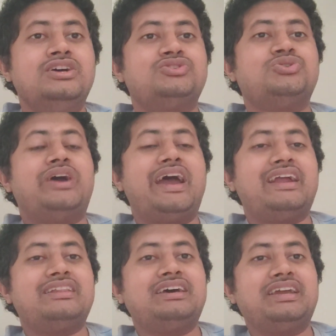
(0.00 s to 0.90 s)
So
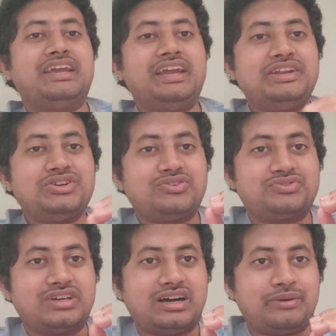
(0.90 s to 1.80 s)
at the end
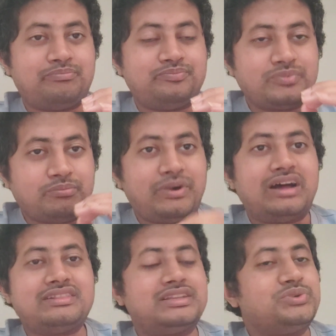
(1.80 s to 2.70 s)
of the
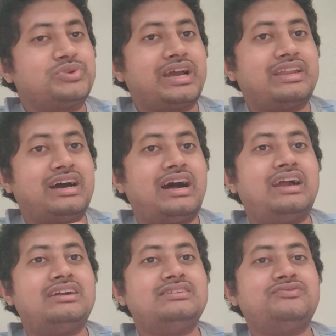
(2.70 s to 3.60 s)
month, you can
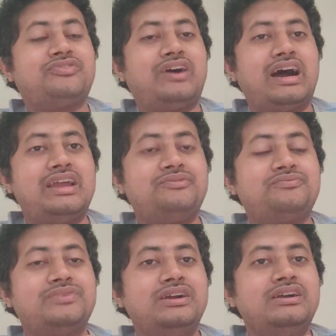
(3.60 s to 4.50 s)
earn
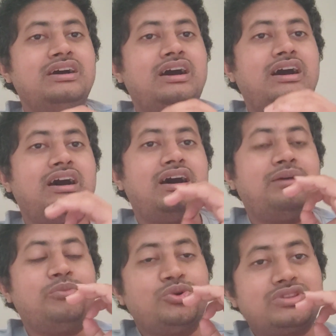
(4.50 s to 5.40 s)

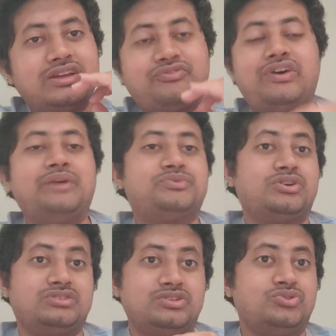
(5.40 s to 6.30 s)
more than
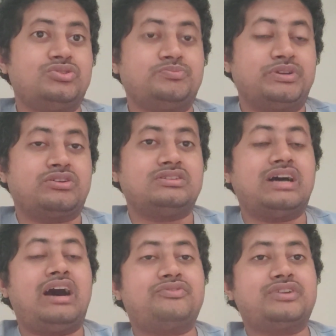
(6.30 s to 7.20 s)
5,000 euros, because
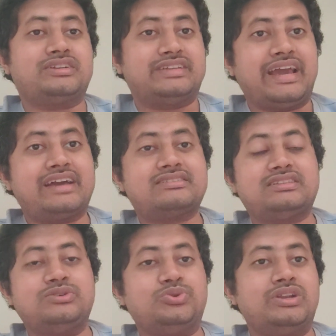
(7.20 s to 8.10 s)
after tax
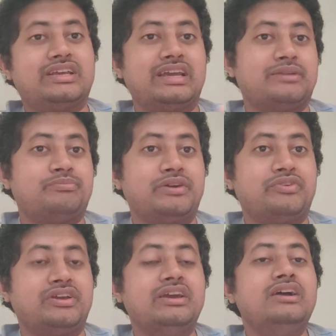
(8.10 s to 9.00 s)
you will get
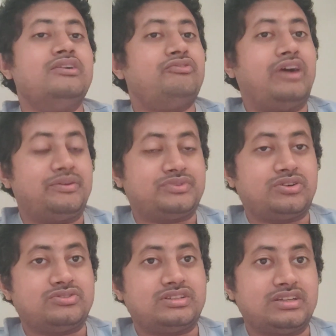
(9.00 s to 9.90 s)
maybe
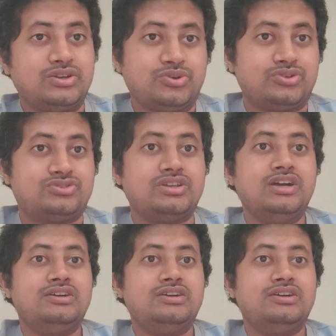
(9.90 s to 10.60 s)
5,000 euros.